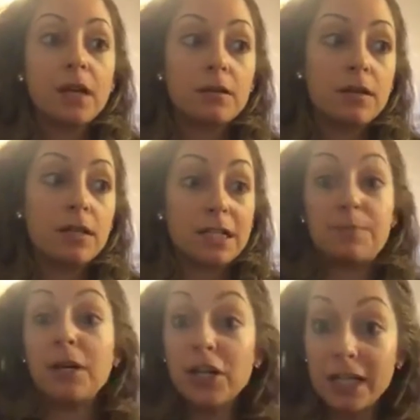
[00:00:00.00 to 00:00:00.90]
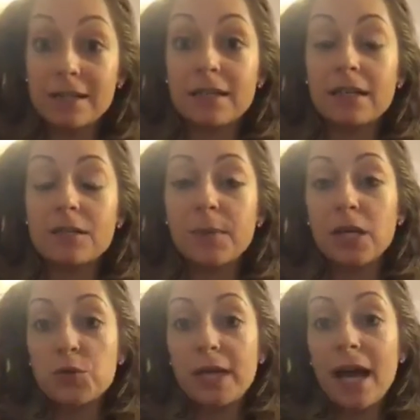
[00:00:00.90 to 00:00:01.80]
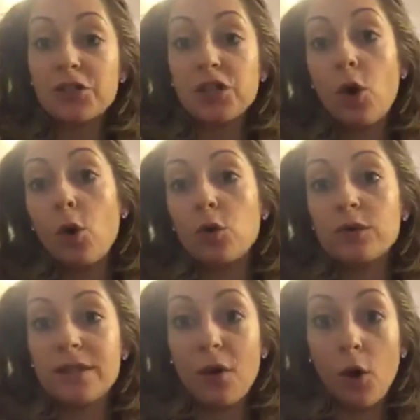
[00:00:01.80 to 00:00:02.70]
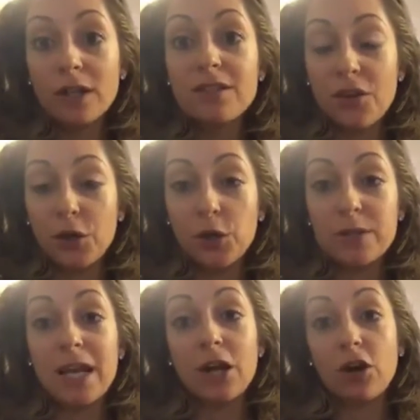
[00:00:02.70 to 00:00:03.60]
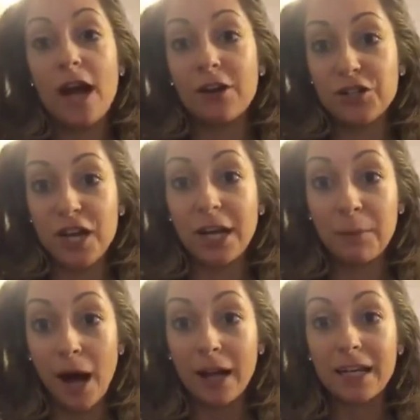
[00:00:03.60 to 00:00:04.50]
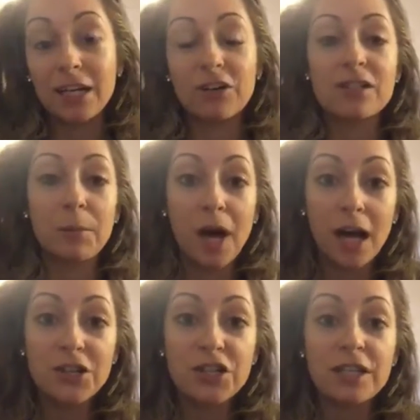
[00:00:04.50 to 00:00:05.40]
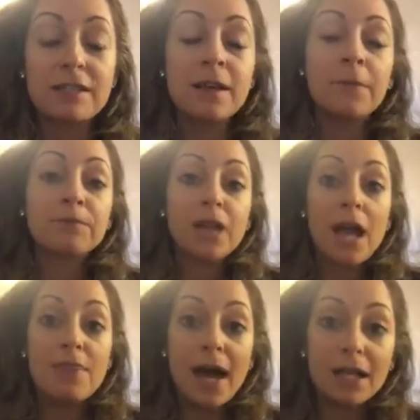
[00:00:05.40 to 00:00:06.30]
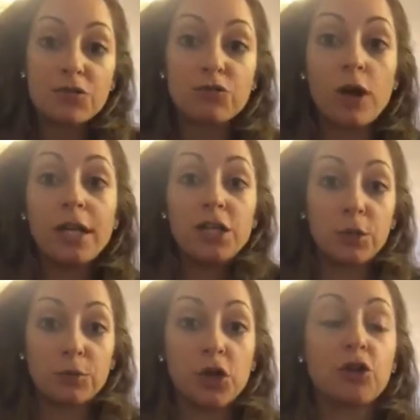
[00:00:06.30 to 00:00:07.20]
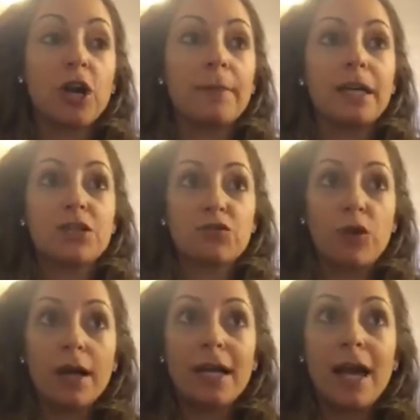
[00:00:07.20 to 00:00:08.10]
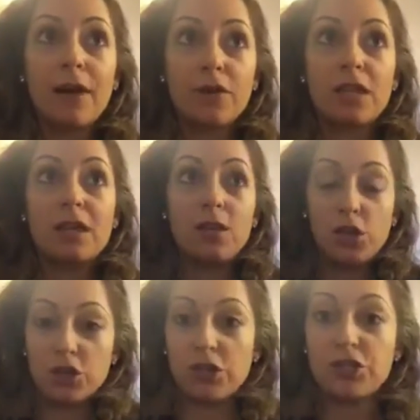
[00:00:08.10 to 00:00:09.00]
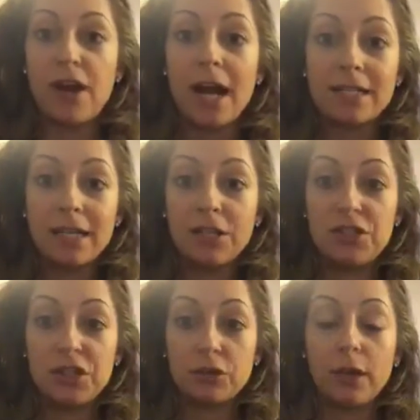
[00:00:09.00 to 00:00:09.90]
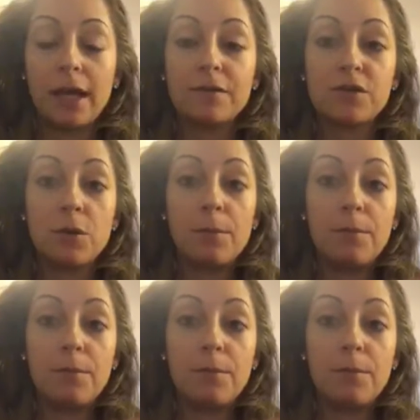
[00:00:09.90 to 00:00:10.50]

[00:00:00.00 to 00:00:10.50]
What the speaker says: experiences, because we actually hold onto those in our energetic body and our subconscious, and that's running your programming. It's running everything that you're attracting into your life. So